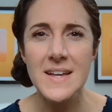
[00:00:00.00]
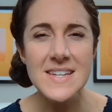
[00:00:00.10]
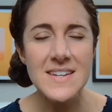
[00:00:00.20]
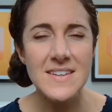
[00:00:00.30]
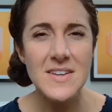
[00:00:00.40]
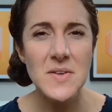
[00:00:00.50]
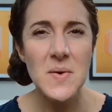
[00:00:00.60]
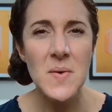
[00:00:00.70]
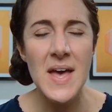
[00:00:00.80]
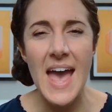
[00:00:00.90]
I said, "You
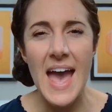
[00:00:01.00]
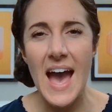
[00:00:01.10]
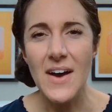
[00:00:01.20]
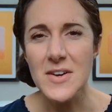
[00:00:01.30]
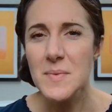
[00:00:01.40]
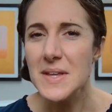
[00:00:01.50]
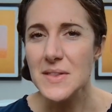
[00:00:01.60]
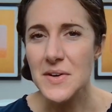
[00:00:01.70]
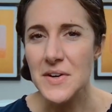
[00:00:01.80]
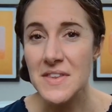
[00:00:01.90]
know, how did we
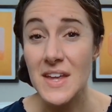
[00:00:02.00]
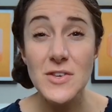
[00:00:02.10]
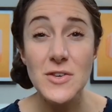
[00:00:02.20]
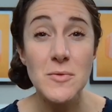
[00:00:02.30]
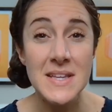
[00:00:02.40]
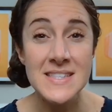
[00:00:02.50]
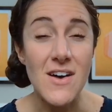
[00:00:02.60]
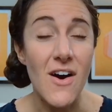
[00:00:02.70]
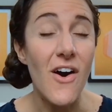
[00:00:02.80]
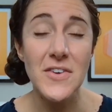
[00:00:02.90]
learn that humans,
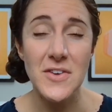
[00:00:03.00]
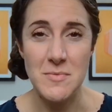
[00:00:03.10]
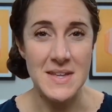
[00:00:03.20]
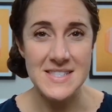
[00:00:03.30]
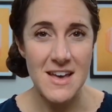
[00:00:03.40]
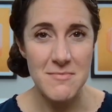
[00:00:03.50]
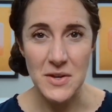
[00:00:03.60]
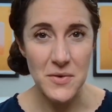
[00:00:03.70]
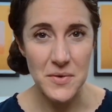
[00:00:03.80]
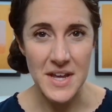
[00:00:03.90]
all humans have
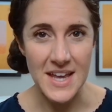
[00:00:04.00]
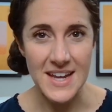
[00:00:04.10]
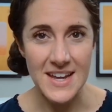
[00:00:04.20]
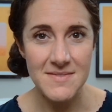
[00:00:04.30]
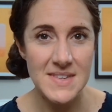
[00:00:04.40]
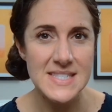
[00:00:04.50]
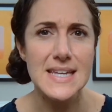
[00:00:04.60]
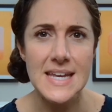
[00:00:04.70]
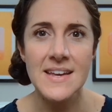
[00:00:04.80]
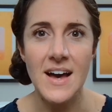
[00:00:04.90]
been created?" They
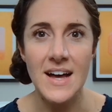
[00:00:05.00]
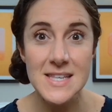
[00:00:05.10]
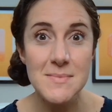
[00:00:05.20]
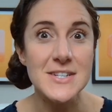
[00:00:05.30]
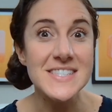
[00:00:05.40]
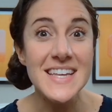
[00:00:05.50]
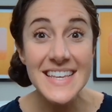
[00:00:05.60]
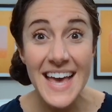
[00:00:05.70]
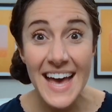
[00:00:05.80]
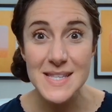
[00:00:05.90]
said, "In God's image." I said,
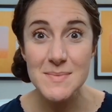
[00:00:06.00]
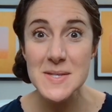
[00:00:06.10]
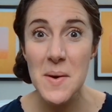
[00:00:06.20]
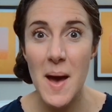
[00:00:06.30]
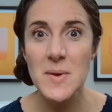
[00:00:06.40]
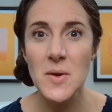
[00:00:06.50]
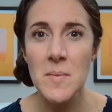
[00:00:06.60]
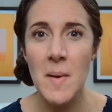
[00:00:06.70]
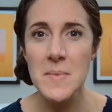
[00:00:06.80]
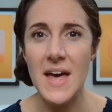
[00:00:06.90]
"Yes, I'm so happy you
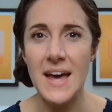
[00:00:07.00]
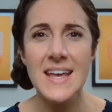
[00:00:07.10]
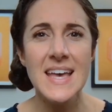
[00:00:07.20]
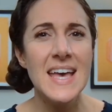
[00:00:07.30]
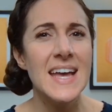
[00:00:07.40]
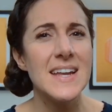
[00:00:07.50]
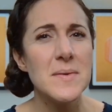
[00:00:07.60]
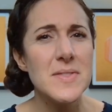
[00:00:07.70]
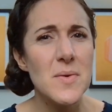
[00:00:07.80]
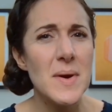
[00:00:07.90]
remember that."
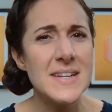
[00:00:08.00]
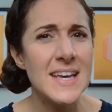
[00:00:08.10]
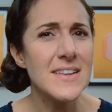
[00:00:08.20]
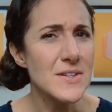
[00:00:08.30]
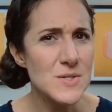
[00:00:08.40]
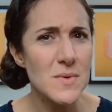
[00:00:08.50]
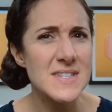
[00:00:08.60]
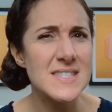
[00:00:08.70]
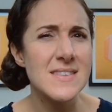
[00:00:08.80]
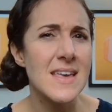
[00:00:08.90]
Now with the way Taylor
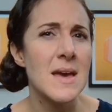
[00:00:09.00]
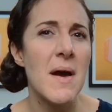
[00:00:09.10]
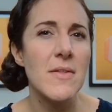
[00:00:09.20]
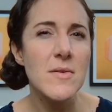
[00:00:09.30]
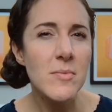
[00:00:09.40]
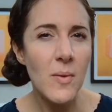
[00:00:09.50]
Swift is singing about the